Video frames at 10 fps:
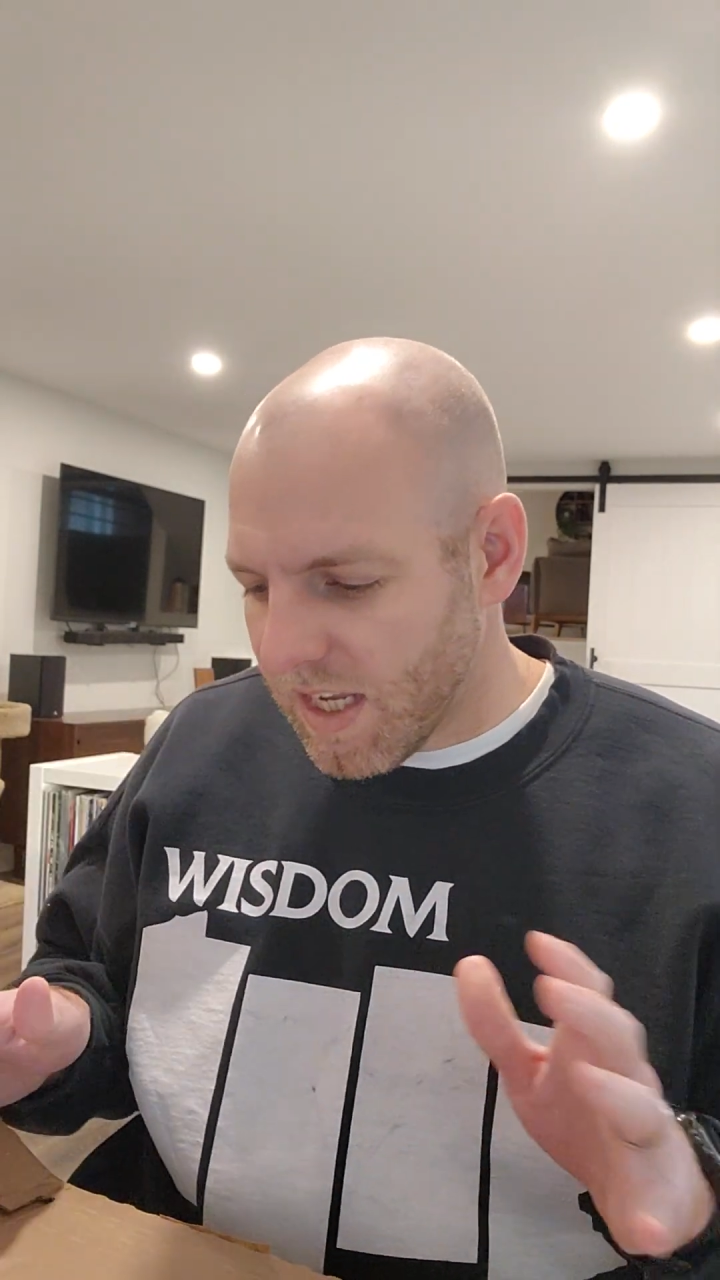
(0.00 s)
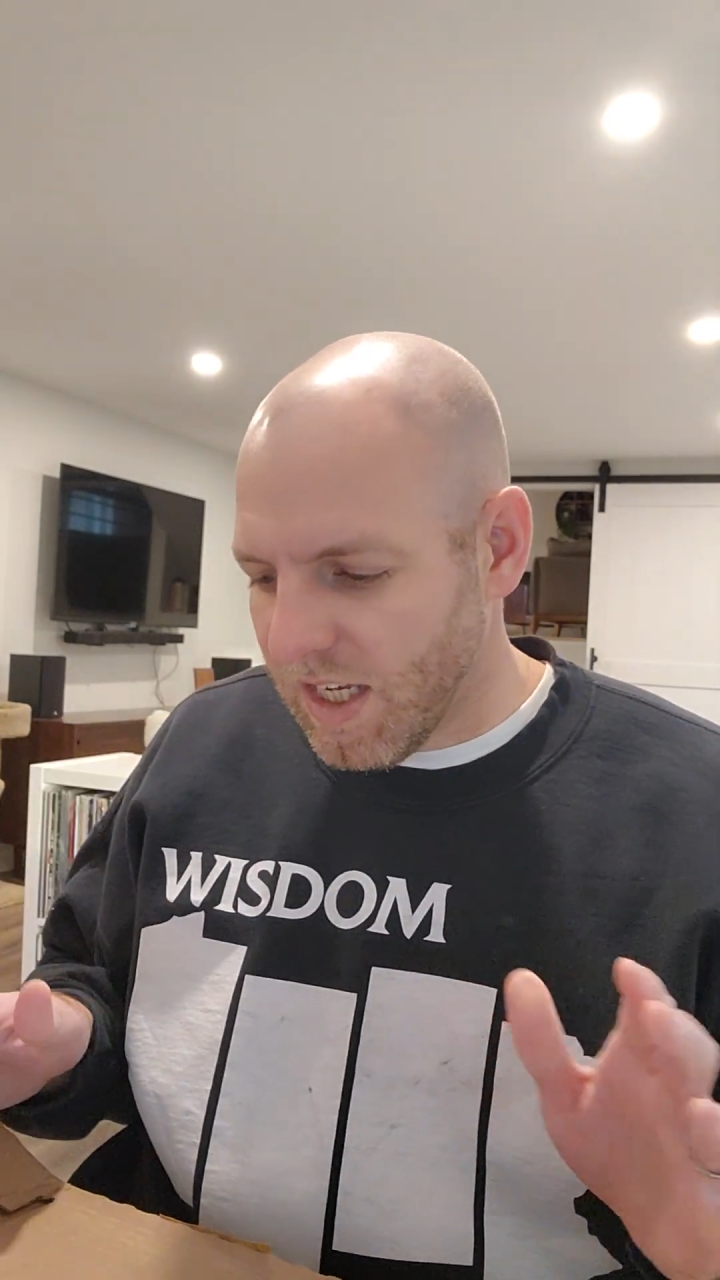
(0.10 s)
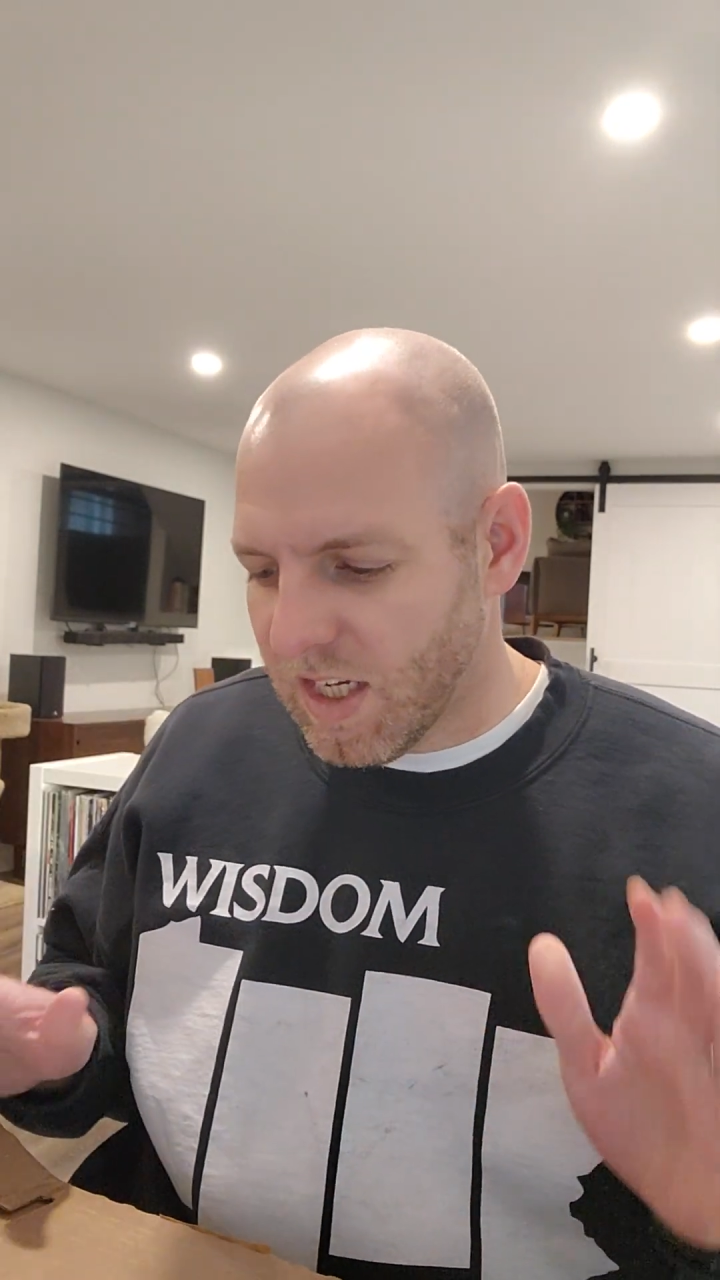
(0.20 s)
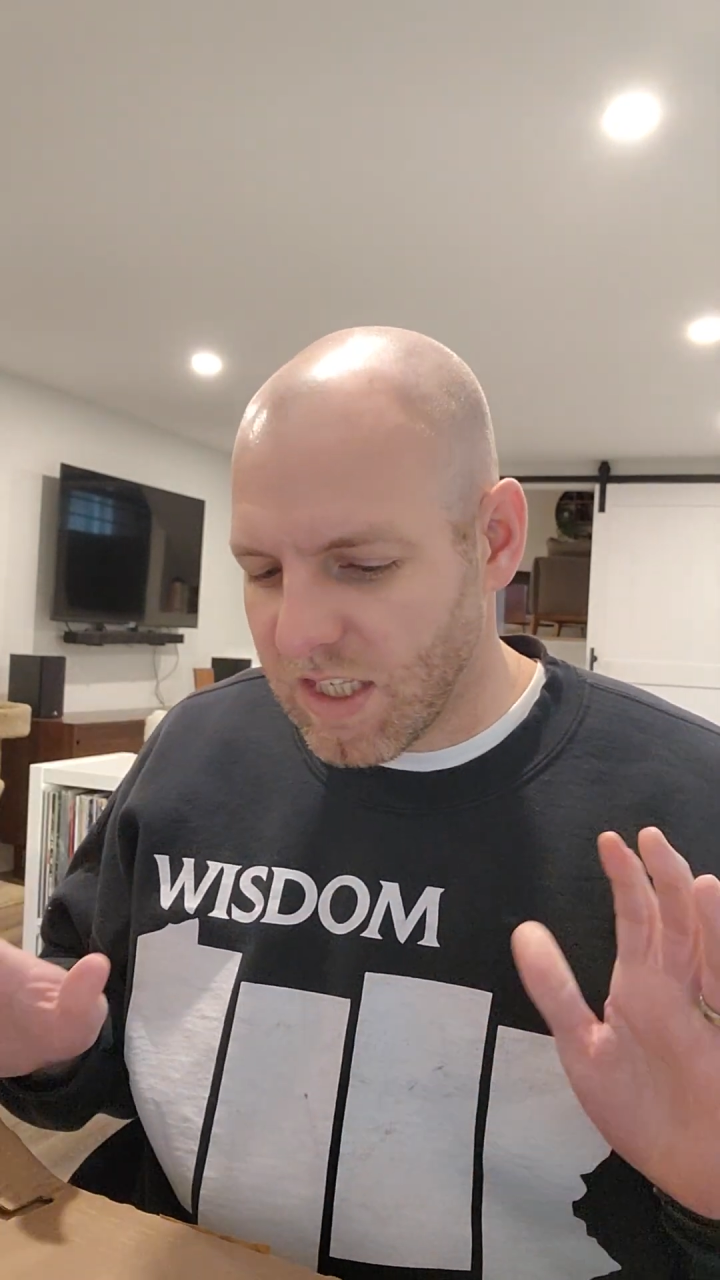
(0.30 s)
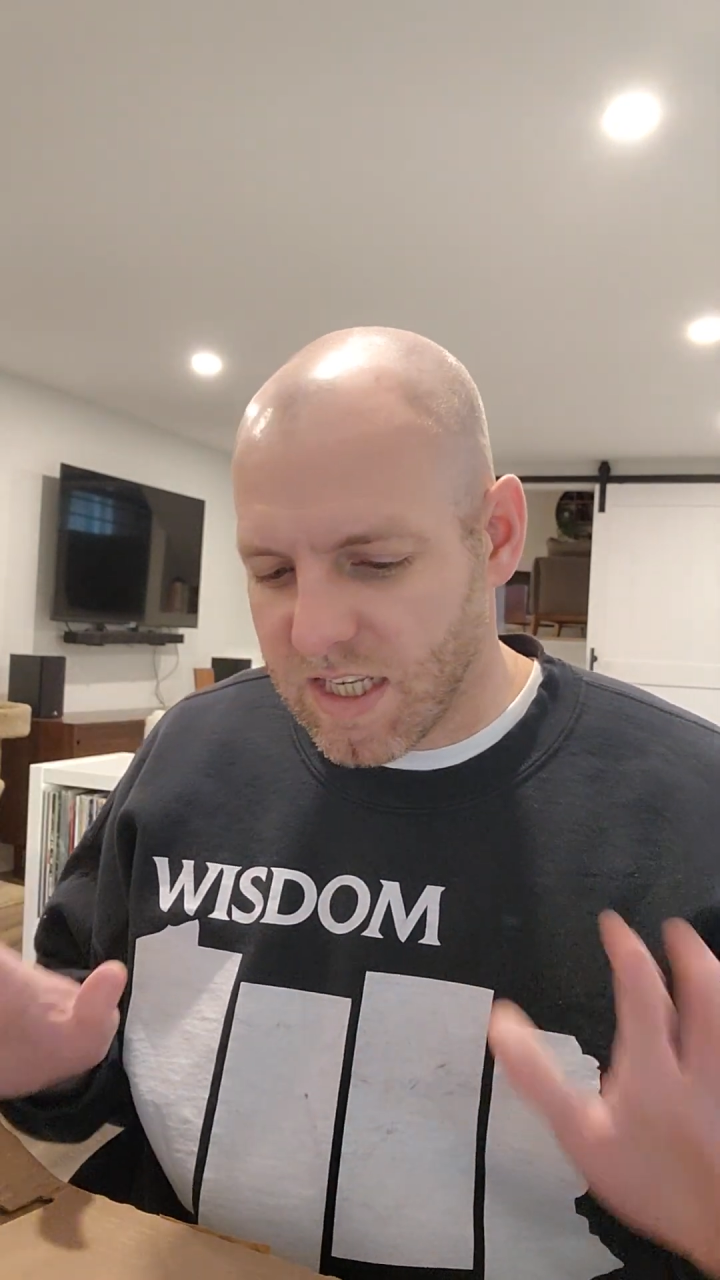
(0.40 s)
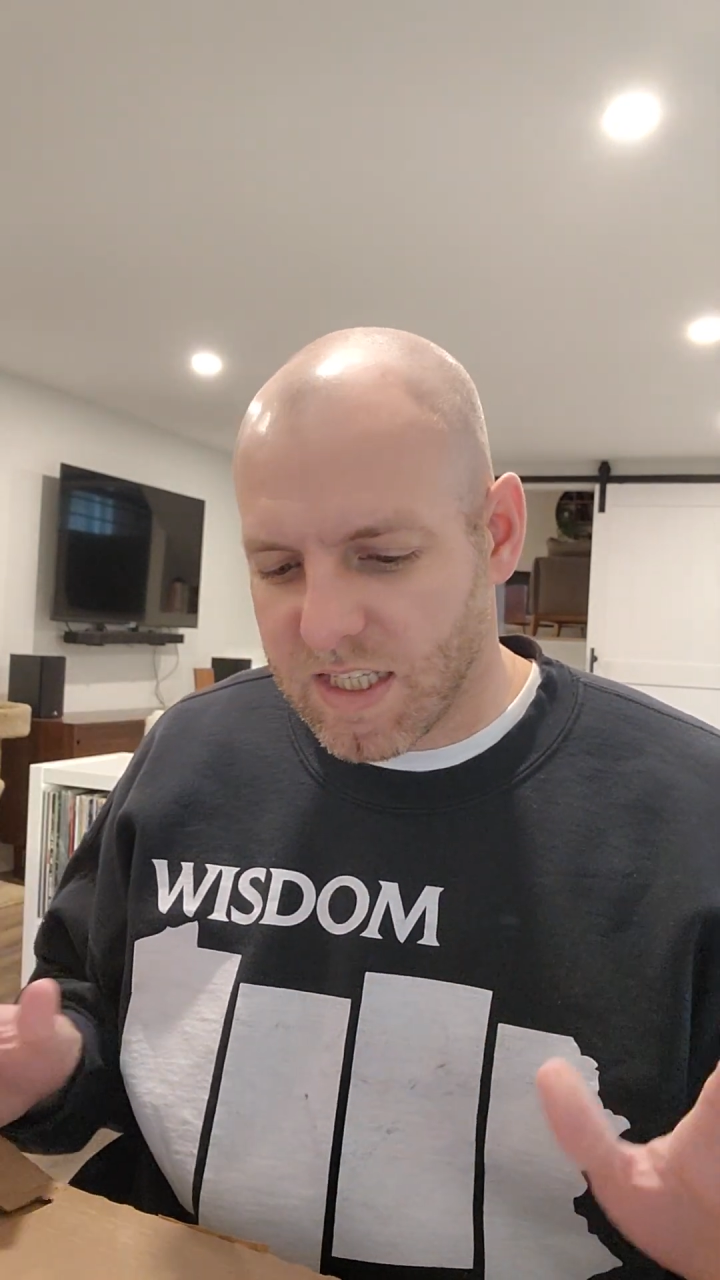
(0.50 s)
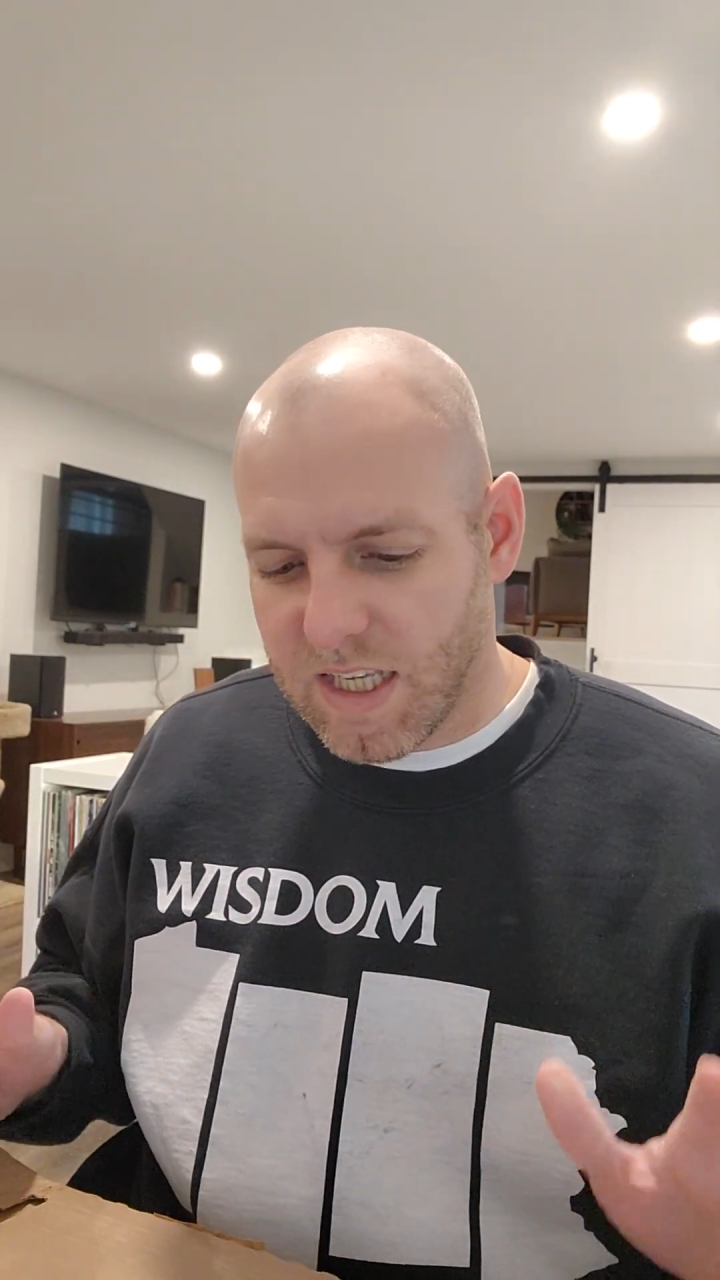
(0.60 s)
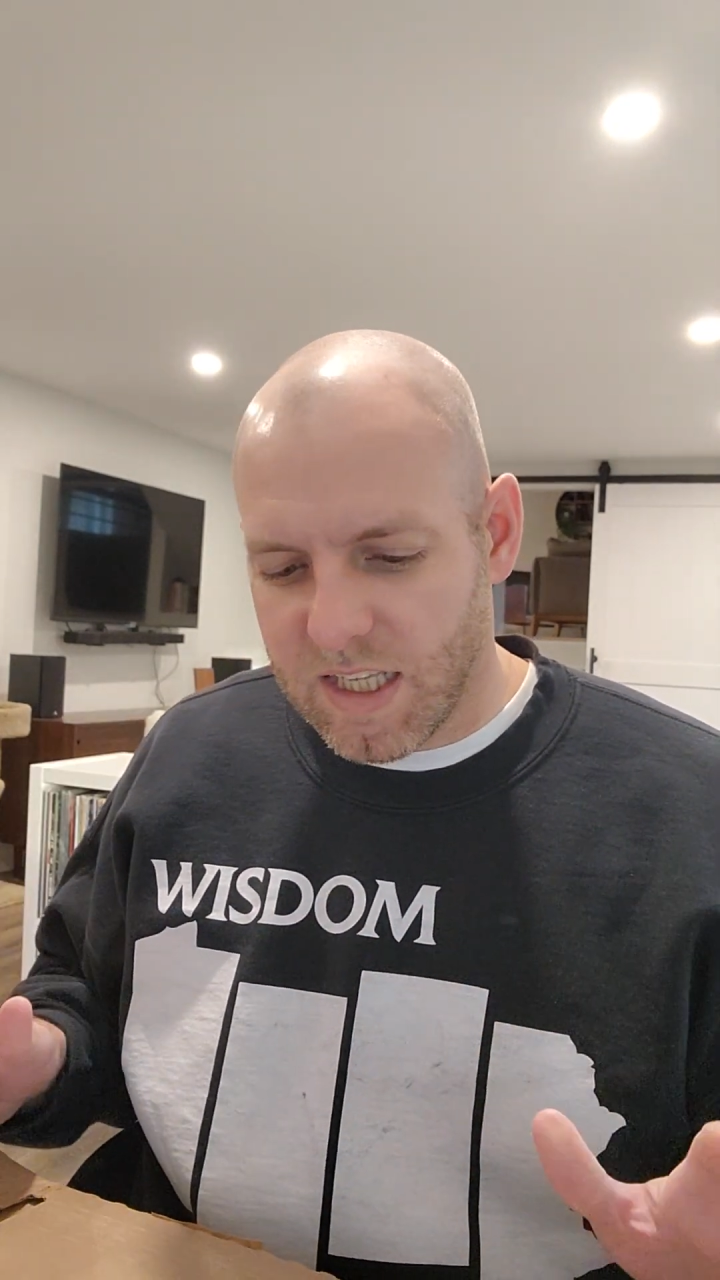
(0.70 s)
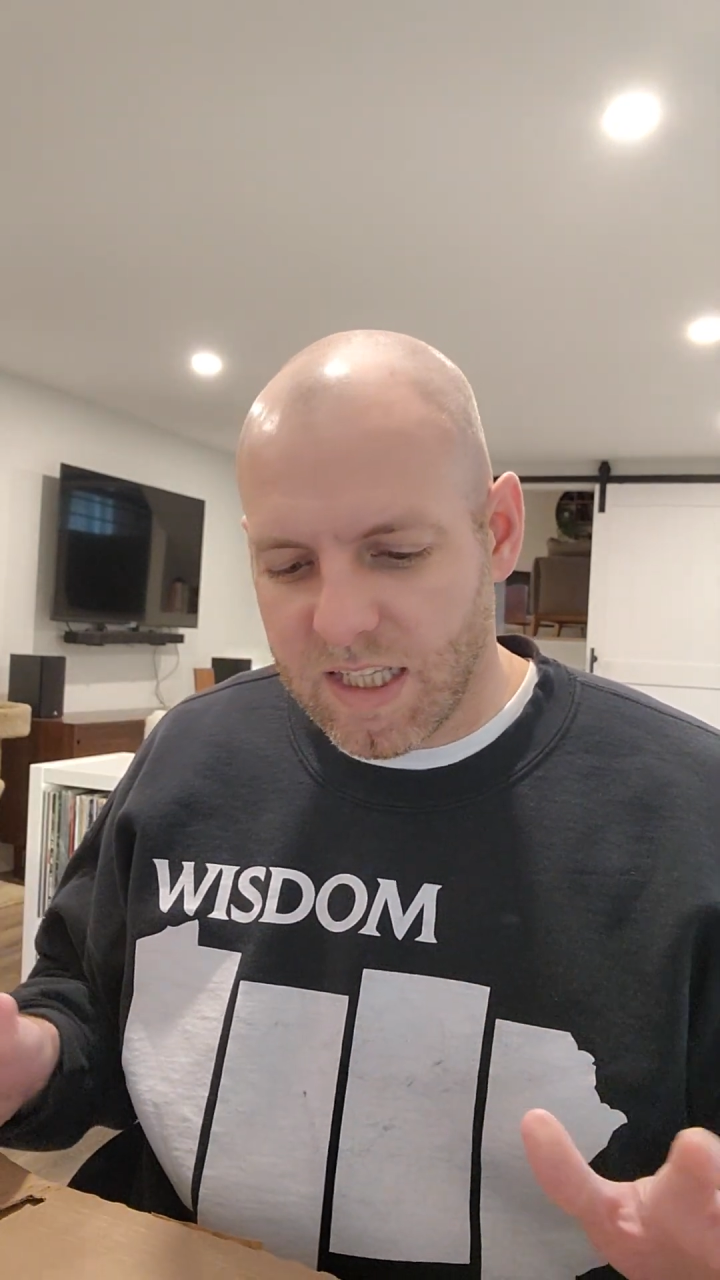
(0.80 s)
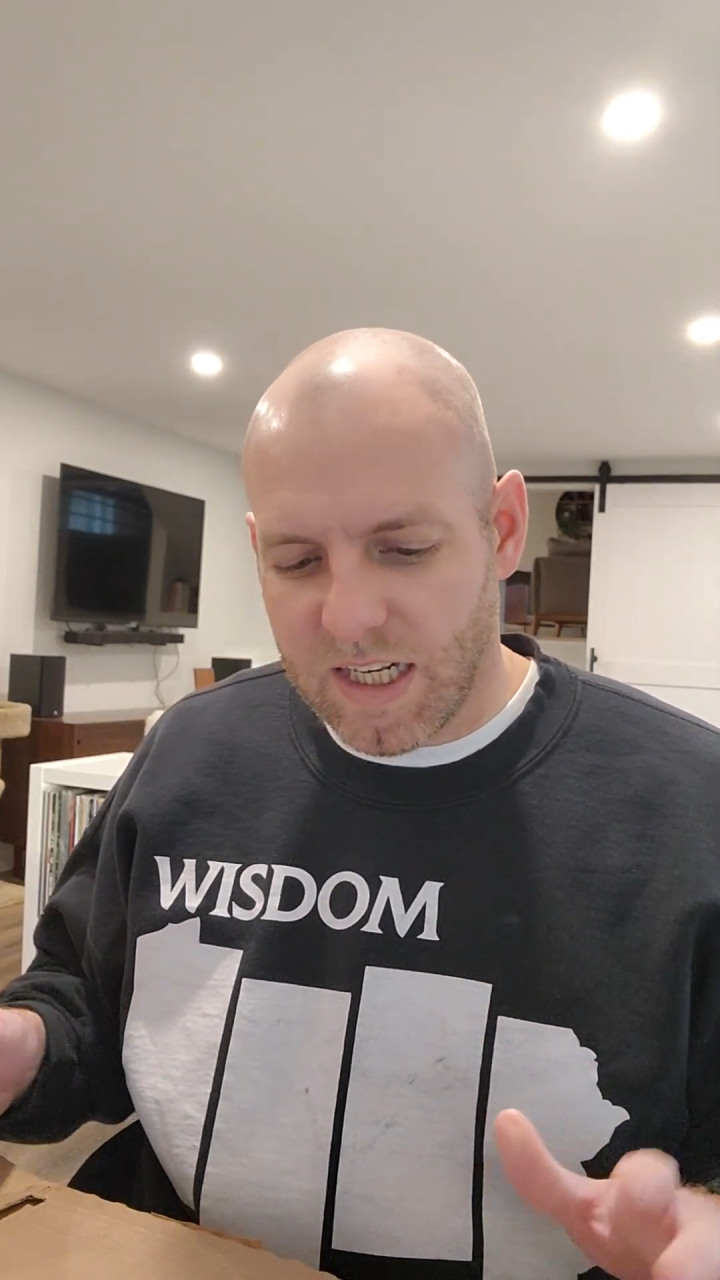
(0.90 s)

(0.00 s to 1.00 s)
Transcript: And because I see it,